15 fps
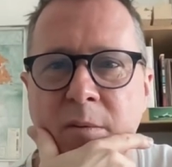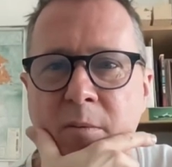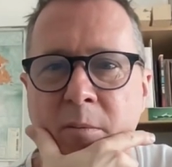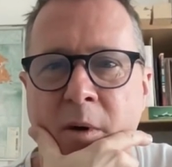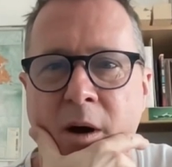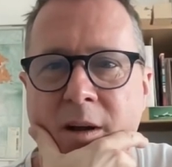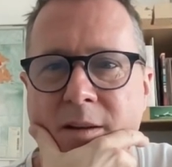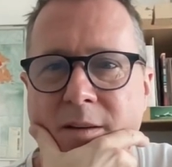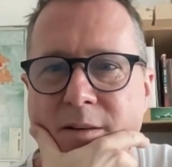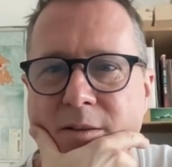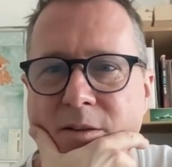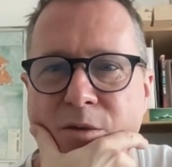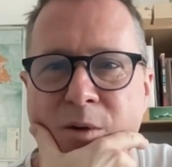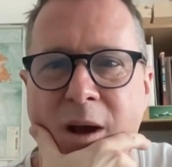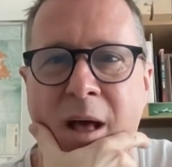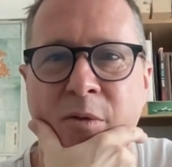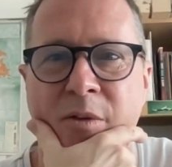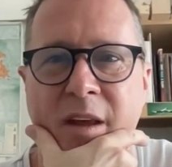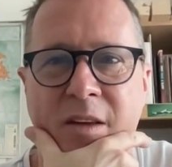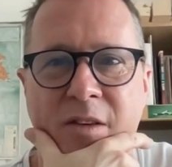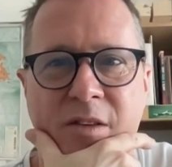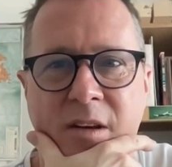my
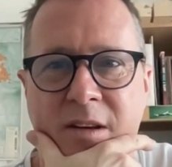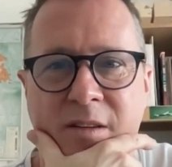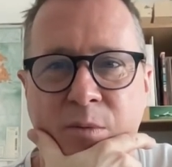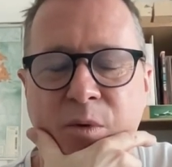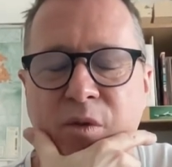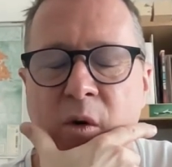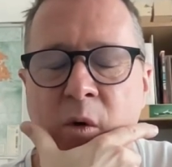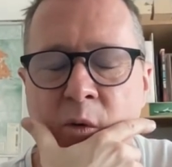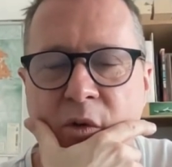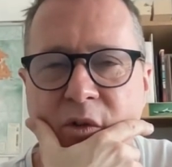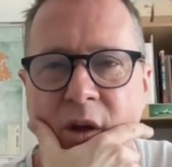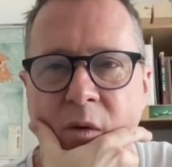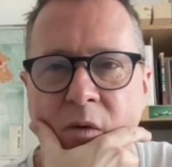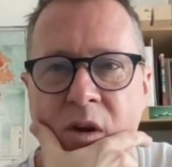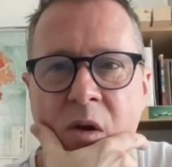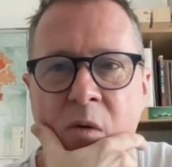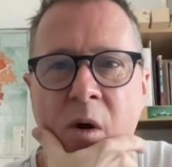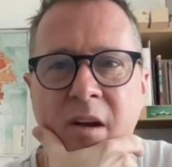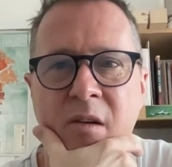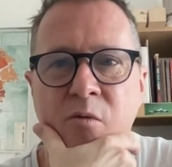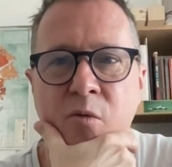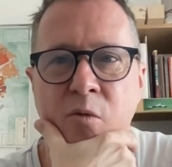surroundings, and I just was all so new. I
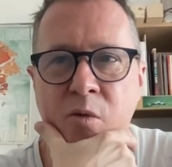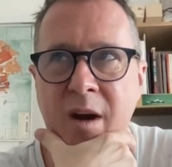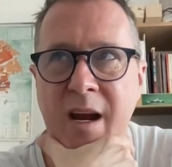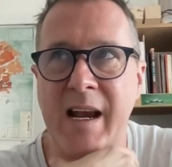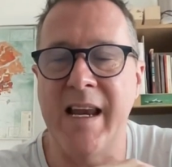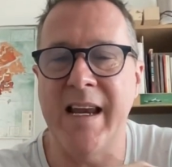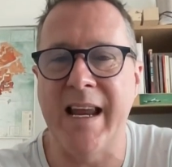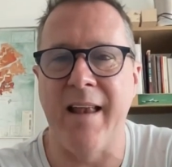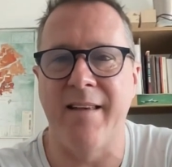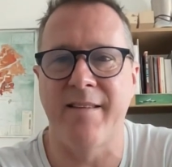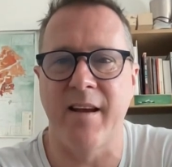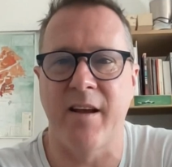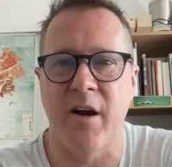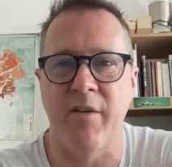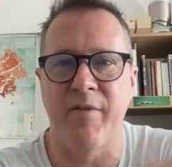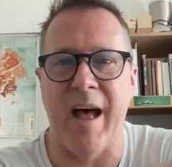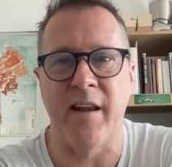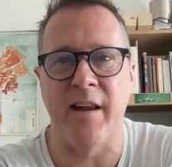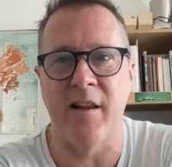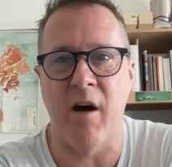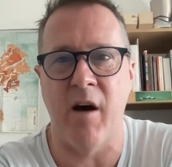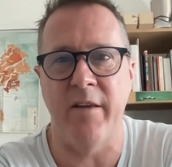didn't really get to kind of
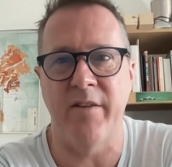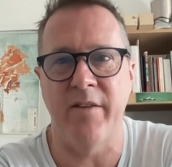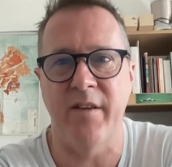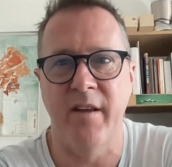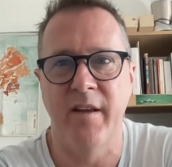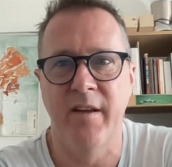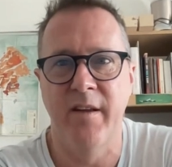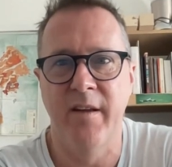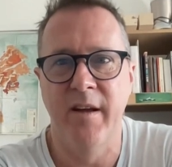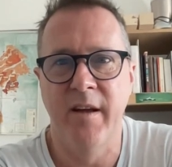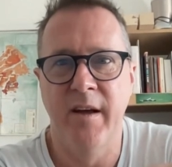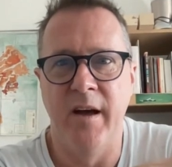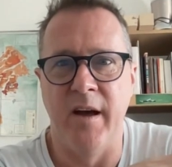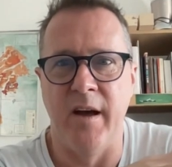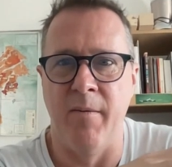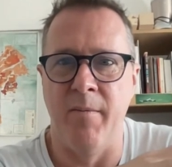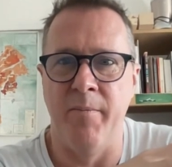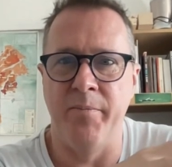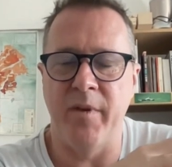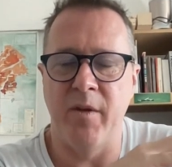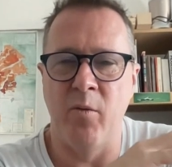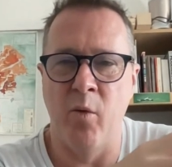analyse
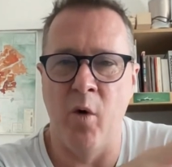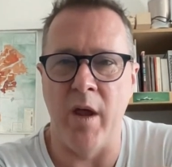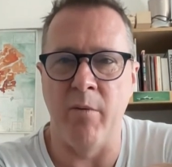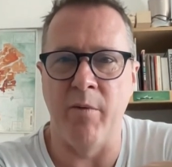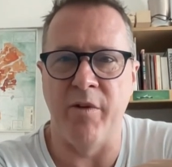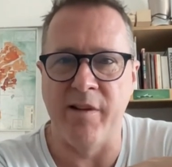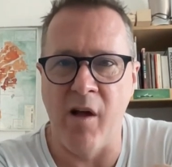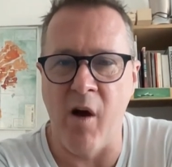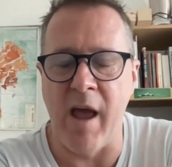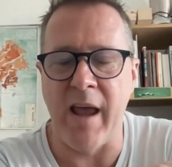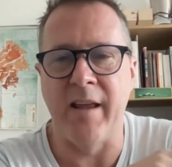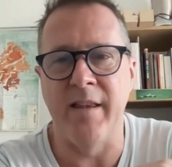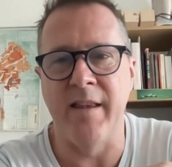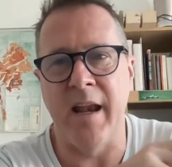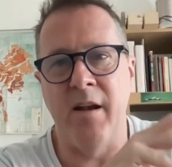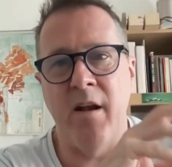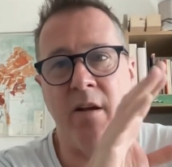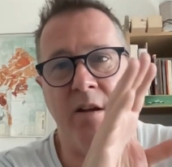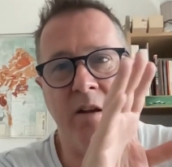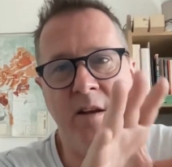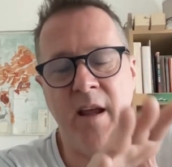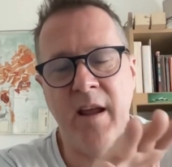what he was like. And then
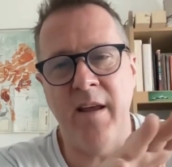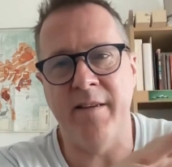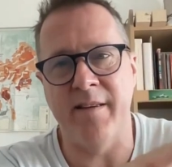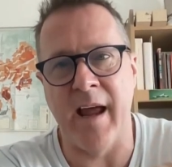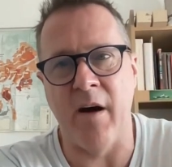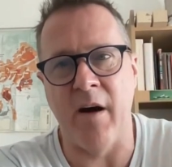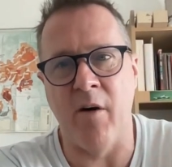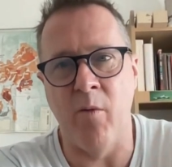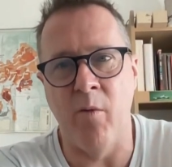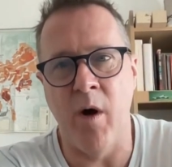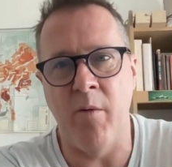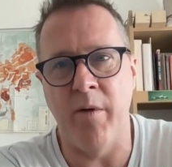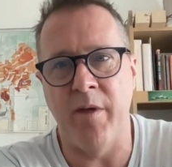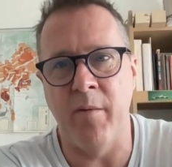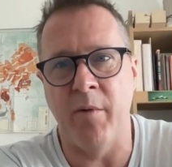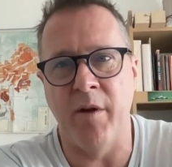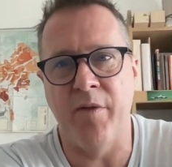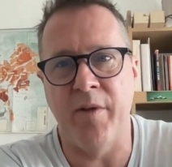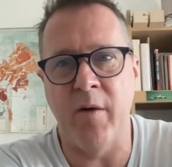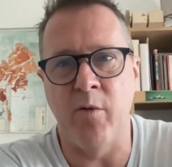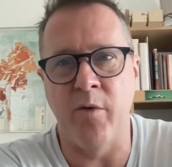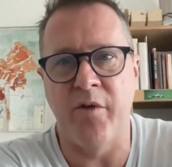years later, I worked with him on a
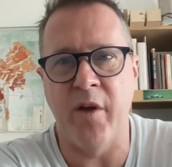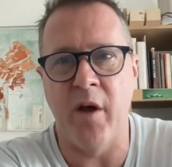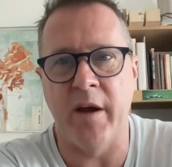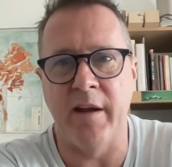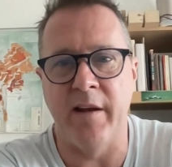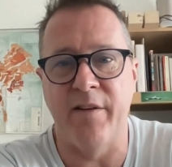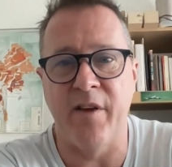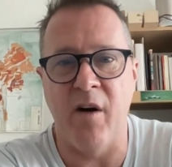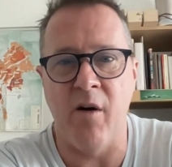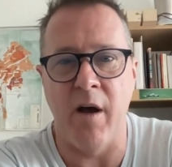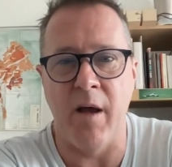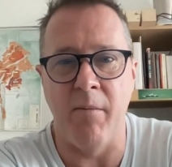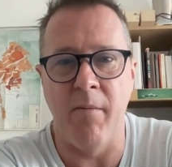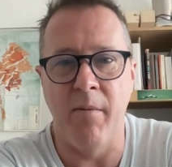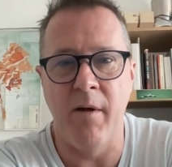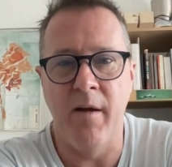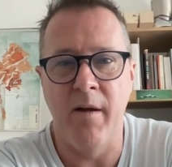thing called Circle of Time.